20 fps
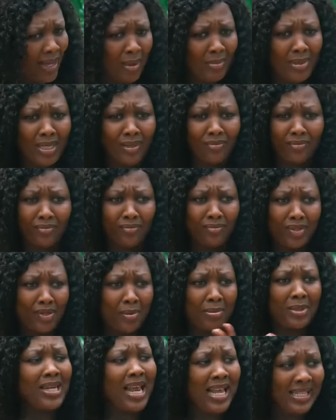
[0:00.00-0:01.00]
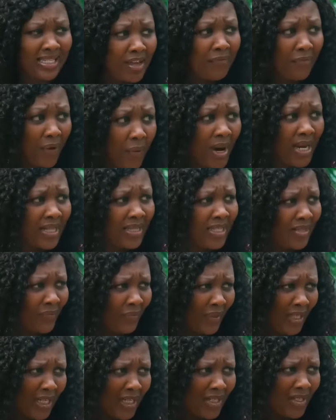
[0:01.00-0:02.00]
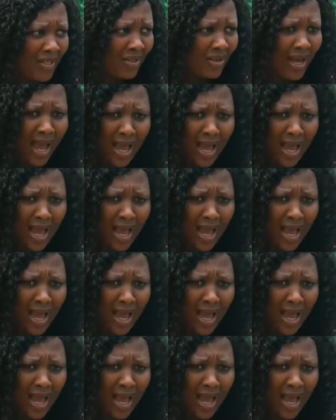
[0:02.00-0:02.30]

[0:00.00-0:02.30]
I mean, something that is everywhere in this village.